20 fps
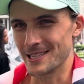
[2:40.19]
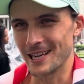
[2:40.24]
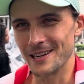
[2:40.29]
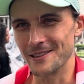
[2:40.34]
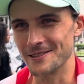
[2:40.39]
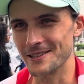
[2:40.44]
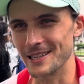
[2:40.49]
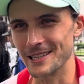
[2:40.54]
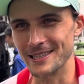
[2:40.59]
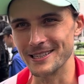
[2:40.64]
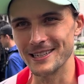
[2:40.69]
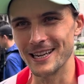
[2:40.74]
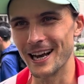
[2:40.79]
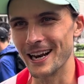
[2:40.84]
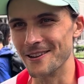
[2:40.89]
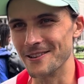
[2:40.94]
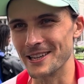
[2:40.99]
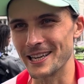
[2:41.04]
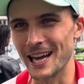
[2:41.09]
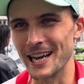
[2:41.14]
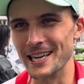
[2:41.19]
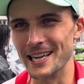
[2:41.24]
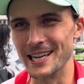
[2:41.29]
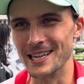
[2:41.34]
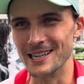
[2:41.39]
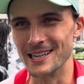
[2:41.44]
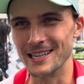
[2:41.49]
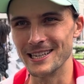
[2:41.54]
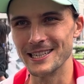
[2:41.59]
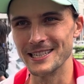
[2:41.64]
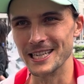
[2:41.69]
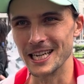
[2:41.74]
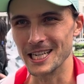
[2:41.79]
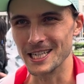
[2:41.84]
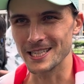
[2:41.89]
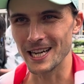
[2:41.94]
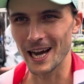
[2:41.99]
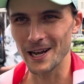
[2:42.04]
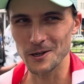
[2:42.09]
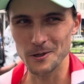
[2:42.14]
I don't think I don't think I need a need a
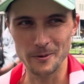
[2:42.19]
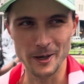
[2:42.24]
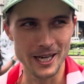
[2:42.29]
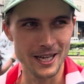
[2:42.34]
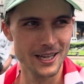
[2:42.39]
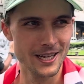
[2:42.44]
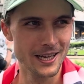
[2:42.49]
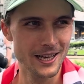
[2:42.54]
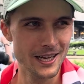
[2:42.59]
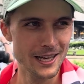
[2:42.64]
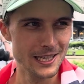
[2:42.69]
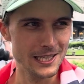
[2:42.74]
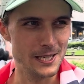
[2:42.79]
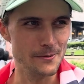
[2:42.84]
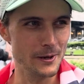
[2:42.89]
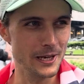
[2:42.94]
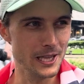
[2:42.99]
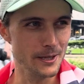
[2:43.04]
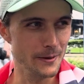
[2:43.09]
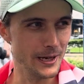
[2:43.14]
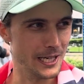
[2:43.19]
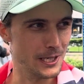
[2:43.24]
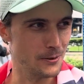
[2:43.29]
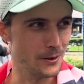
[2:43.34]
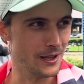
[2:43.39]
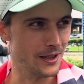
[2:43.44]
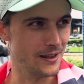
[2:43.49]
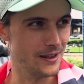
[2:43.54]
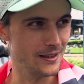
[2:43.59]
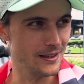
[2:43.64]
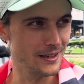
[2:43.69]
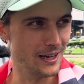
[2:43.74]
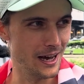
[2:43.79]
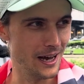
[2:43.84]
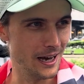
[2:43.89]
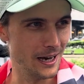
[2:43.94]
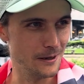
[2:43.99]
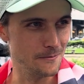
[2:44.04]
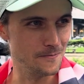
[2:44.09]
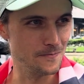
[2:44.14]
title, but to be in the mix with
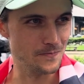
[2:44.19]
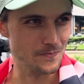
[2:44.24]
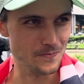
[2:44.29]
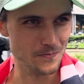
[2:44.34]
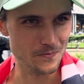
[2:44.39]
um,